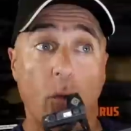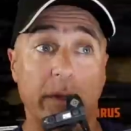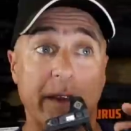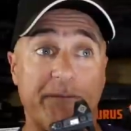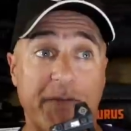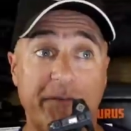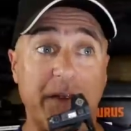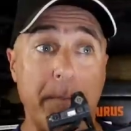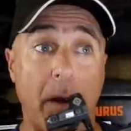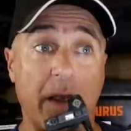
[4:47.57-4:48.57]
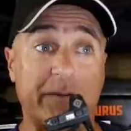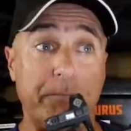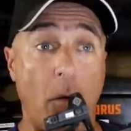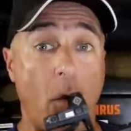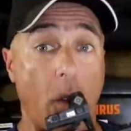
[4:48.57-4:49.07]
Only 50 bucks
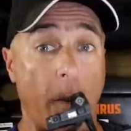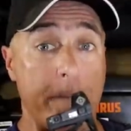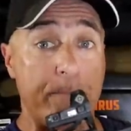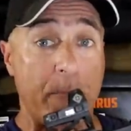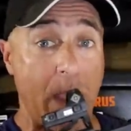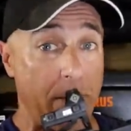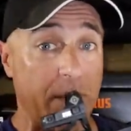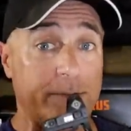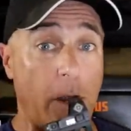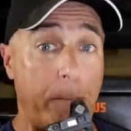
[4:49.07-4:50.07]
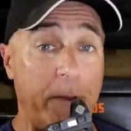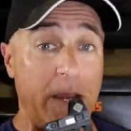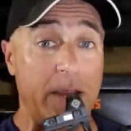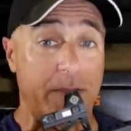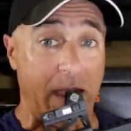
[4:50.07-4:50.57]
more
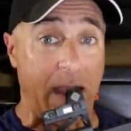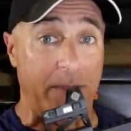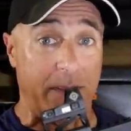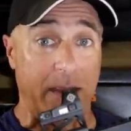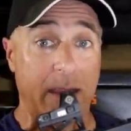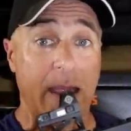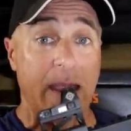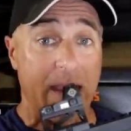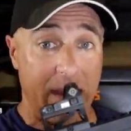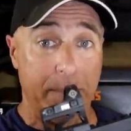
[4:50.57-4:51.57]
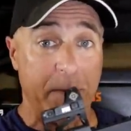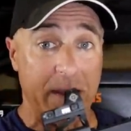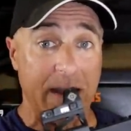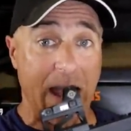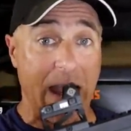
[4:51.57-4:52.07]
MSRP than the
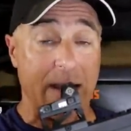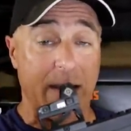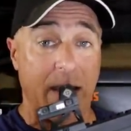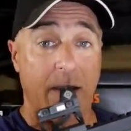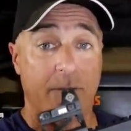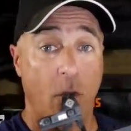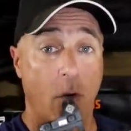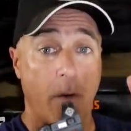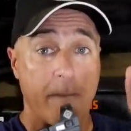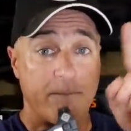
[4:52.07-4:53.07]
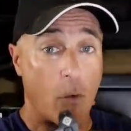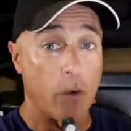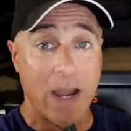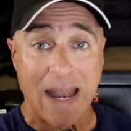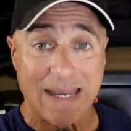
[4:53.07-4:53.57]
EP9 for
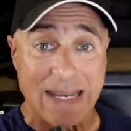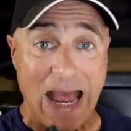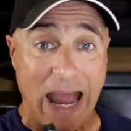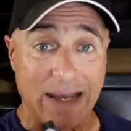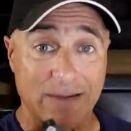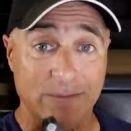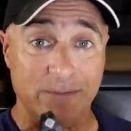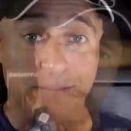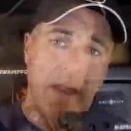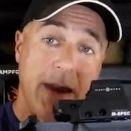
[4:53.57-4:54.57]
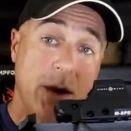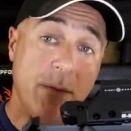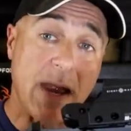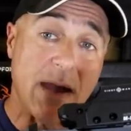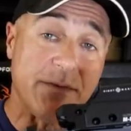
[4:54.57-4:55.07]
$499. Here
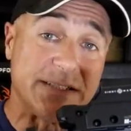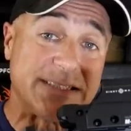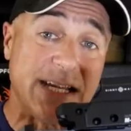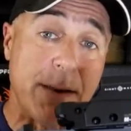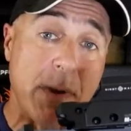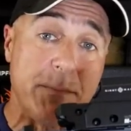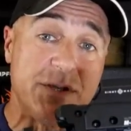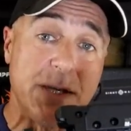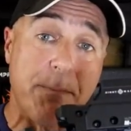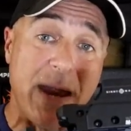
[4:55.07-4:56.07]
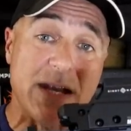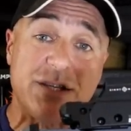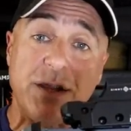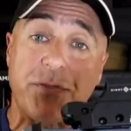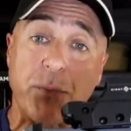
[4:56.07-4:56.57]
we have a CMMG
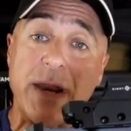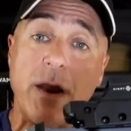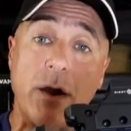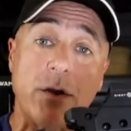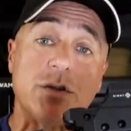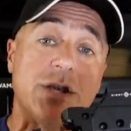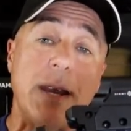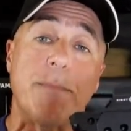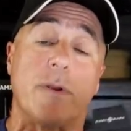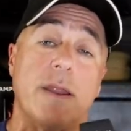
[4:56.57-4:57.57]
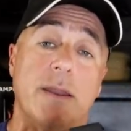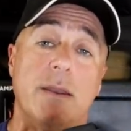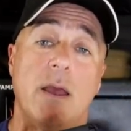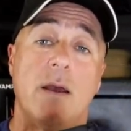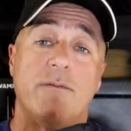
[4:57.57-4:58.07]
Banshee 300, chambered
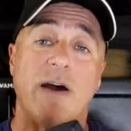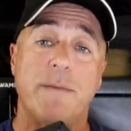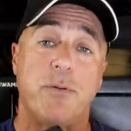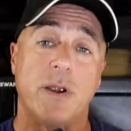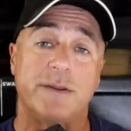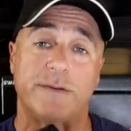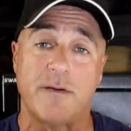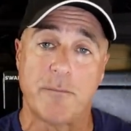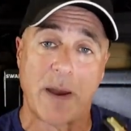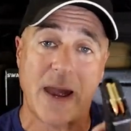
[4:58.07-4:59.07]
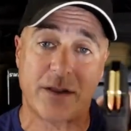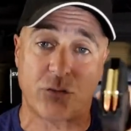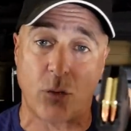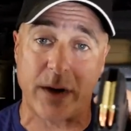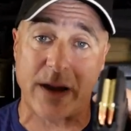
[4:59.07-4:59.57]
in 5.7 by
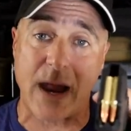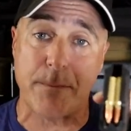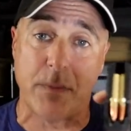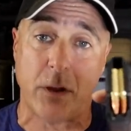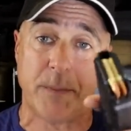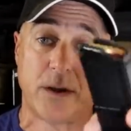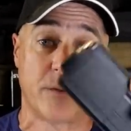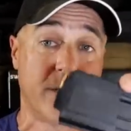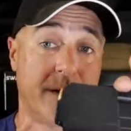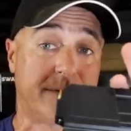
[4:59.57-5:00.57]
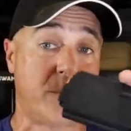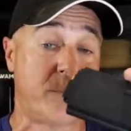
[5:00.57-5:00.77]
28 millimeter. Nice